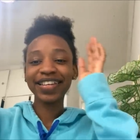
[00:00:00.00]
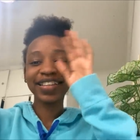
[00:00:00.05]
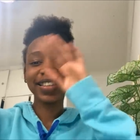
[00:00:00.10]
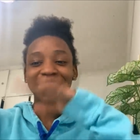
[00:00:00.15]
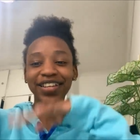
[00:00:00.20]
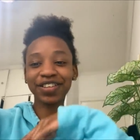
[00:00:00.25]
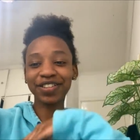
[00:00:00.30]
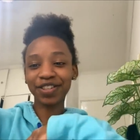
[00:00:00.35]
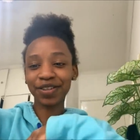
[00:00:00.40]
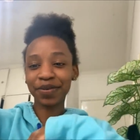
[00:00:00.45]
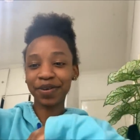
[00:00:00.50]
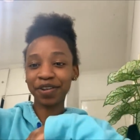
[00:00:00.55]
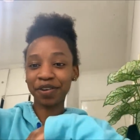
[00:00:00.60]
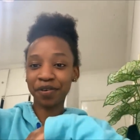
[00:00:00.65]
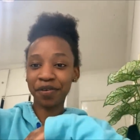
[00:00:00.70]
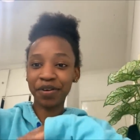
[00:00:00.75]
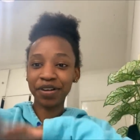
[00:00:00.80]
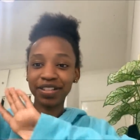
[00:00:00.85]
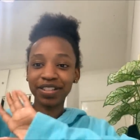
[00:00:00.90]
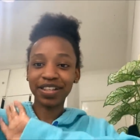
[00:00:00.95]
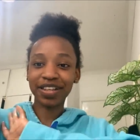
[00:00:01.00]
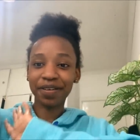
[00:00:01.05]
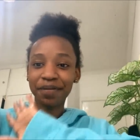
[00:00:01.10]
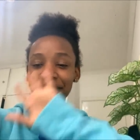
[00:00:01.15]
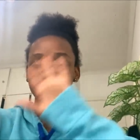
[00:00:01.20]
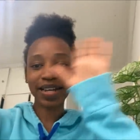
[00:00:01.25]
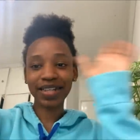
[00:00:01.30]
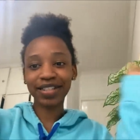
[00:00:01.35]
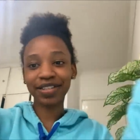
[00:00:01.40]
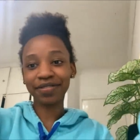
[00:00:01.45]
Thank you so much for watching.
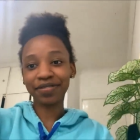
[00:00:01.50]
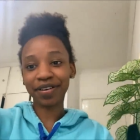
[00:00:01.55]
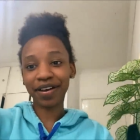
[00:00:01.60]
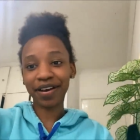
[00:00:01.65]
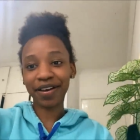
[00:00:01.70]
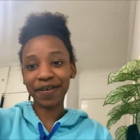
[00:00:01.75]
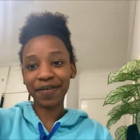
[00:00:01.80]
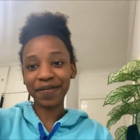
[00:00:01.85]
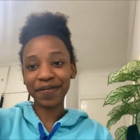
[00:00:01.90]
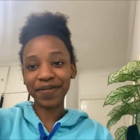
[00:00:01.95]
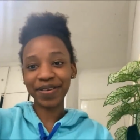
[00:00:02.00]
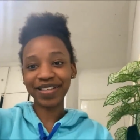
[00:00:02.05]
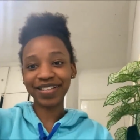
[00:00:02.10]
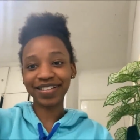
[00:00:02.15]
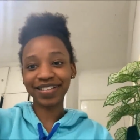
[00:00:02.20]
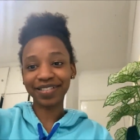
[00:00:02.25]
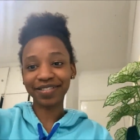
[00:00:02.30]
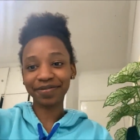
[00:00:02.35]
Bye, T-Fam.